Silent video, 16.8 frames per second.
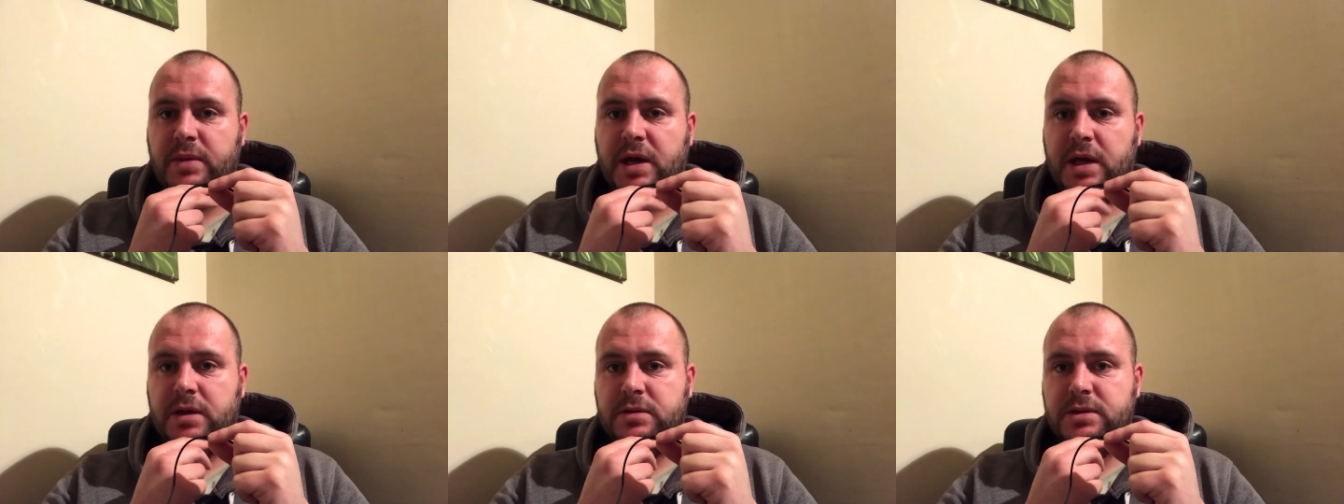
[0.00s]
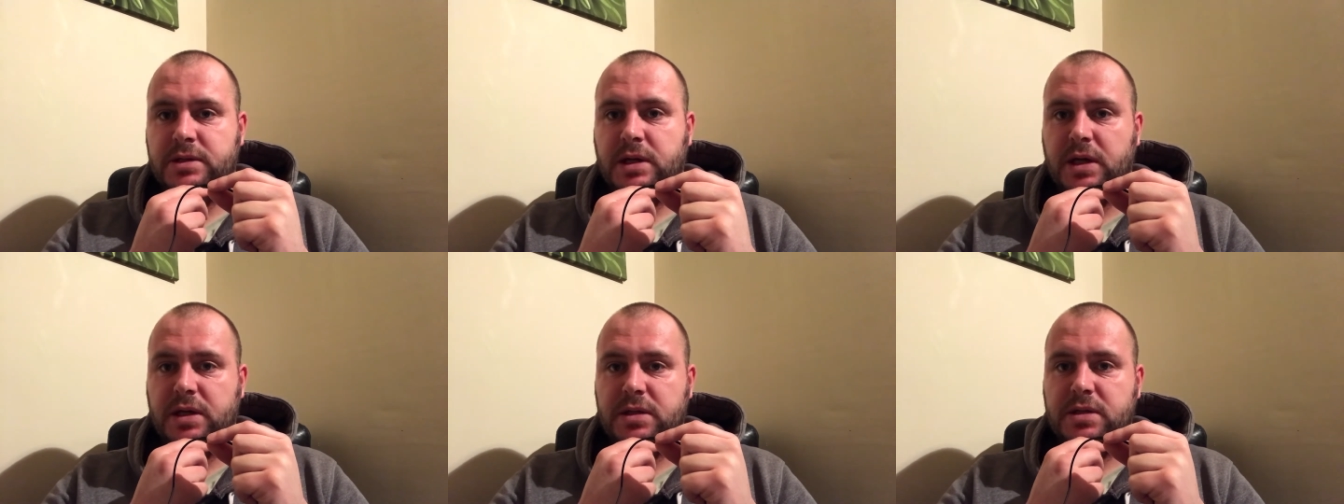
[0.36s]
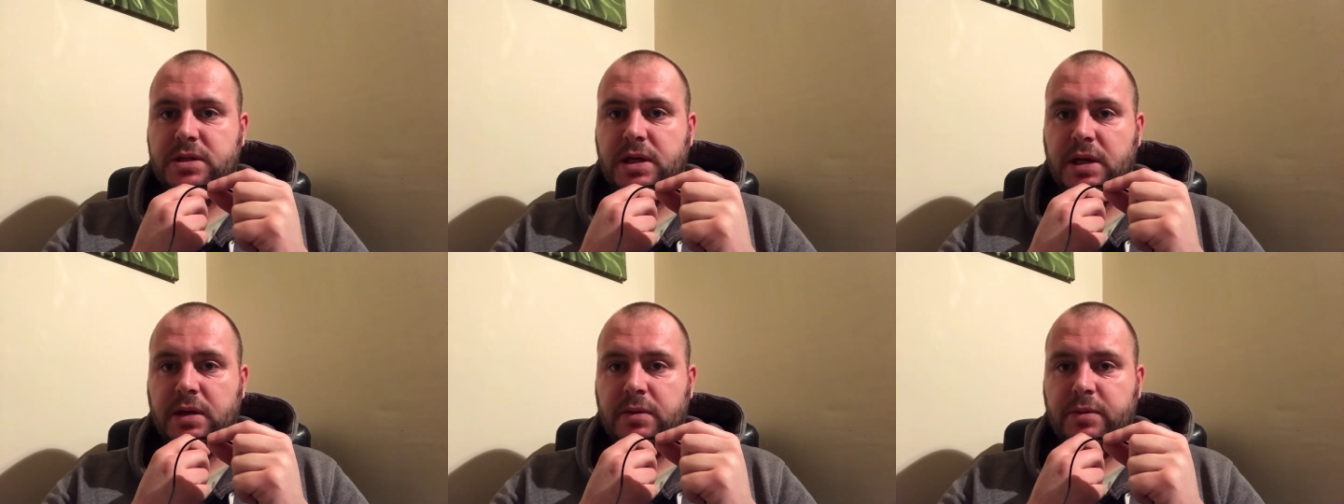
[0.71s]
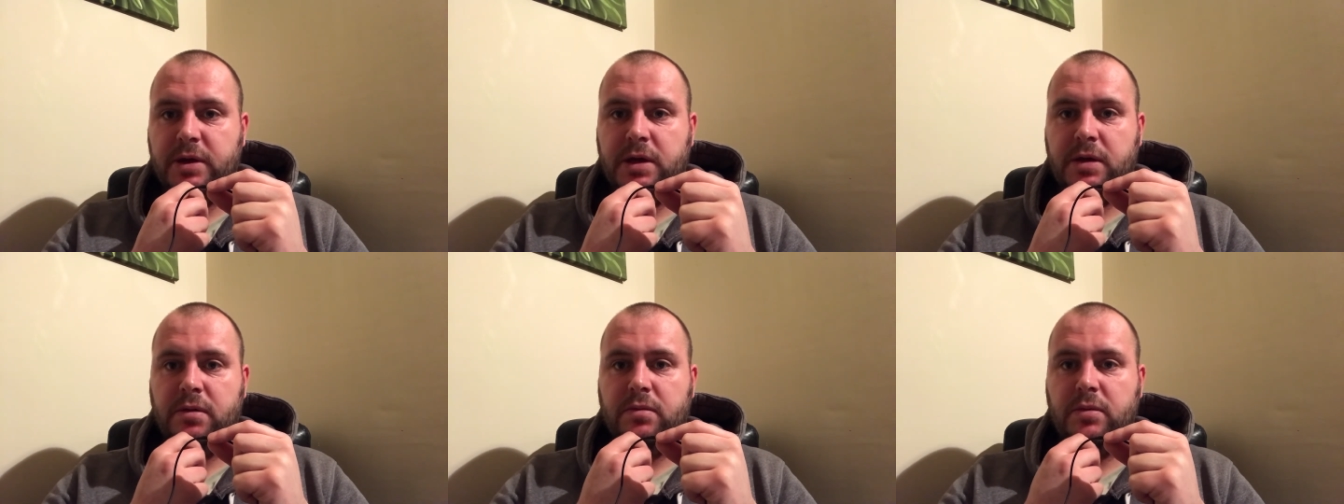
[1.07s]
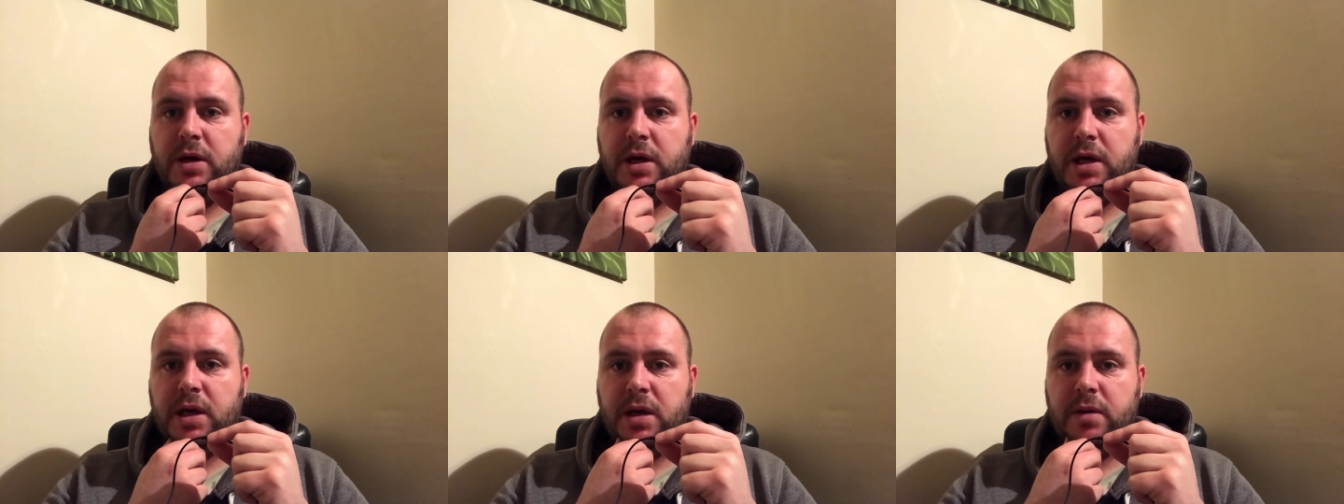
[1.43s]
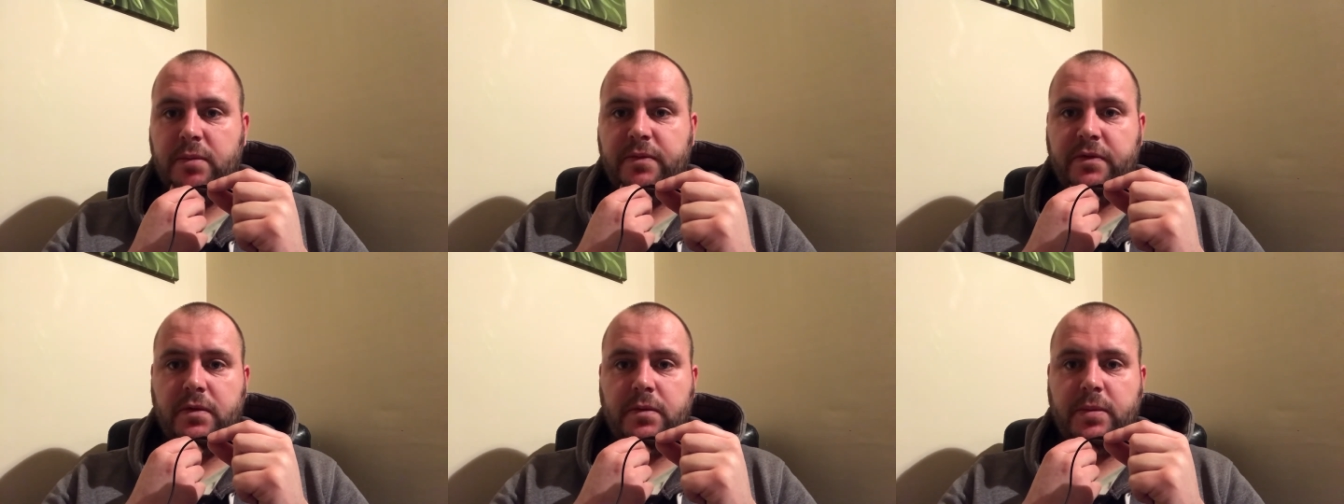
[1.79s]
I was like sleeping, wake up
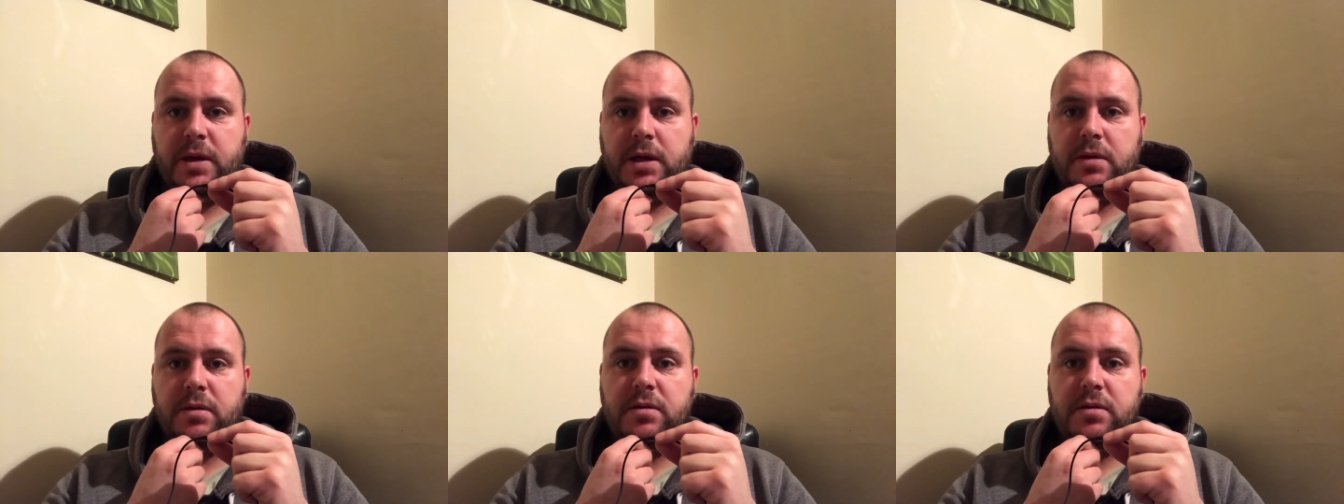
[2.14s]
for a bit,